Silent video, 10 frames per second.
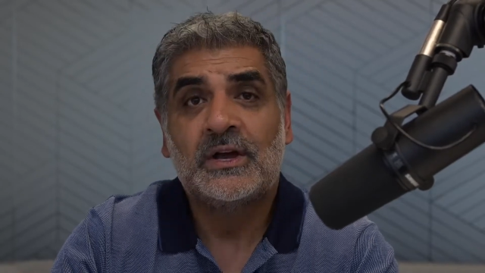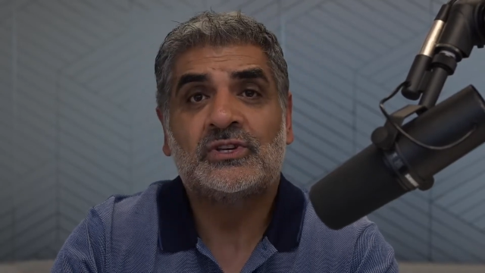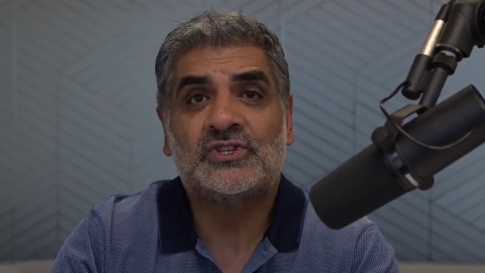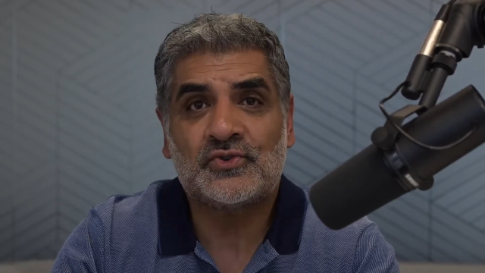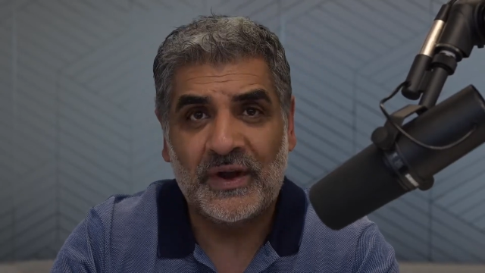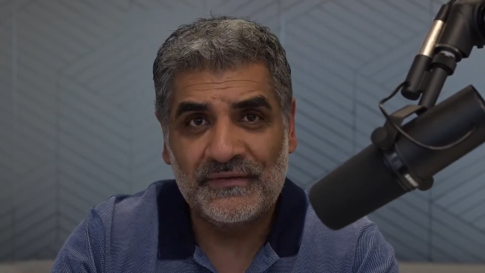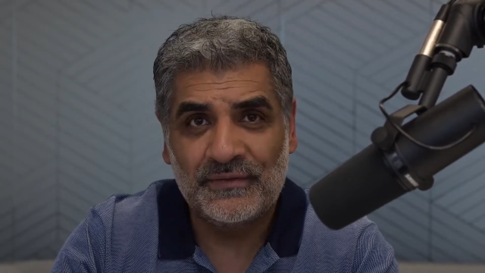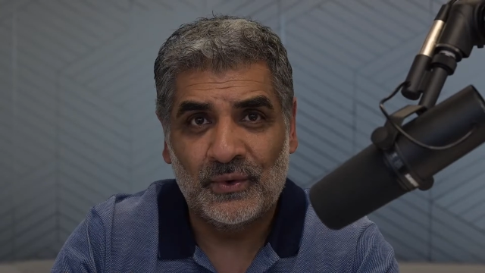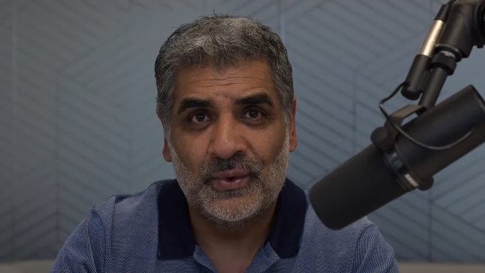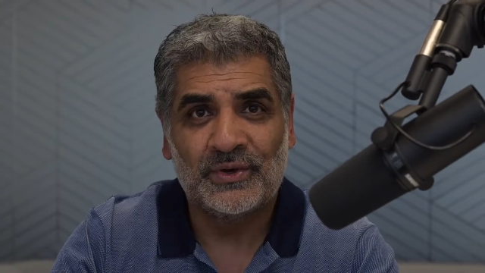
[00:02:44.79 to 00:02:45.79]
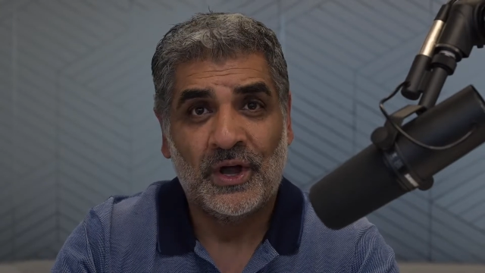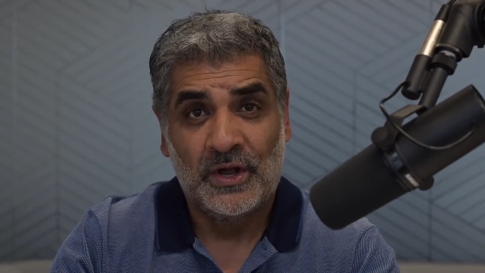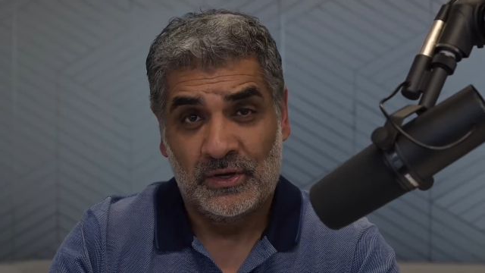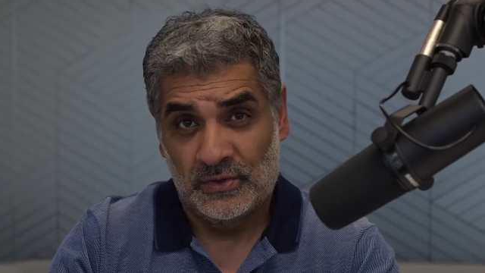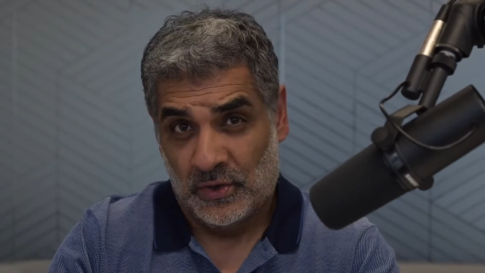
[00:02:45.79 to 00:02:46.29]
straightforward,
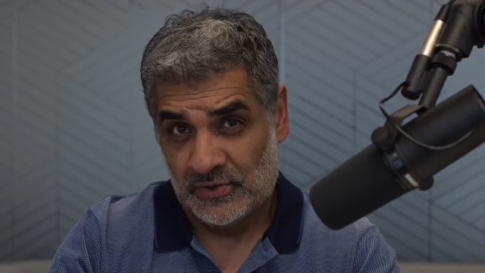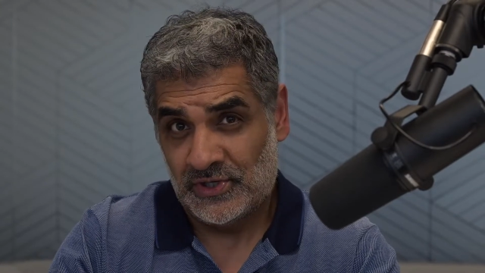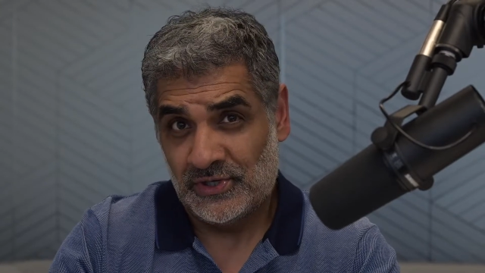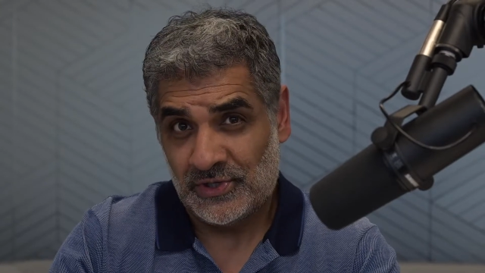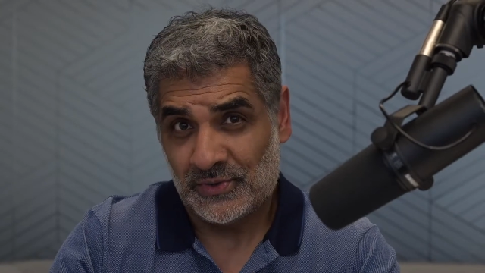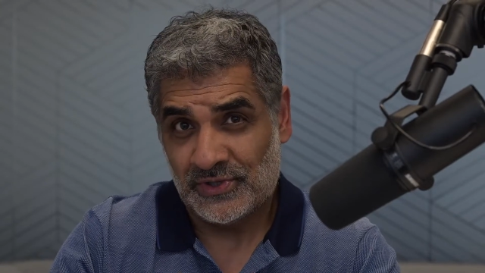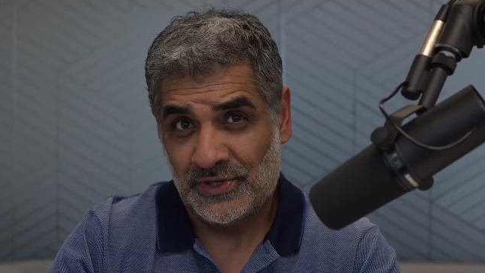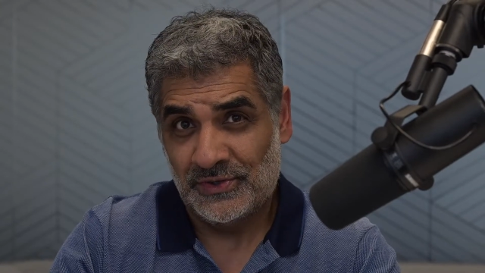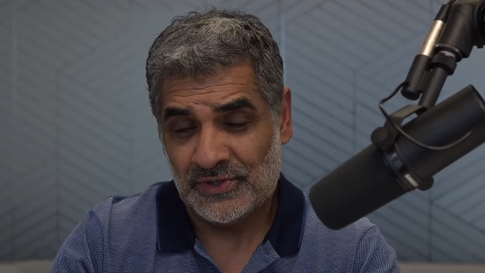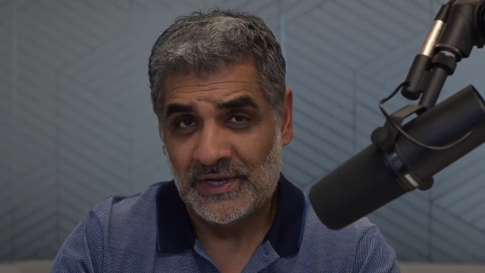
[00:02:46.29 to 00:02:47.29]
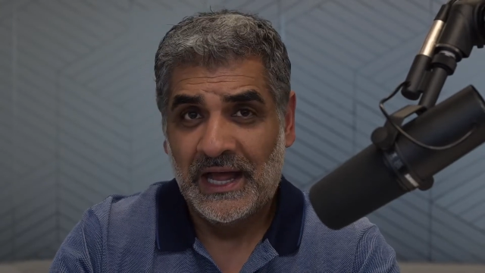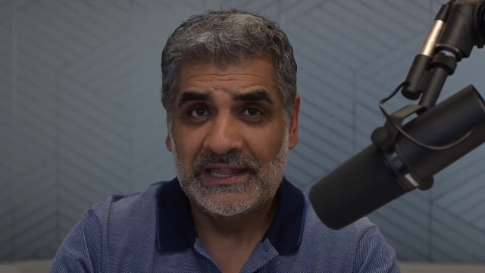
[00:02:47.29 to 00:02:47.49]
non surgical solution.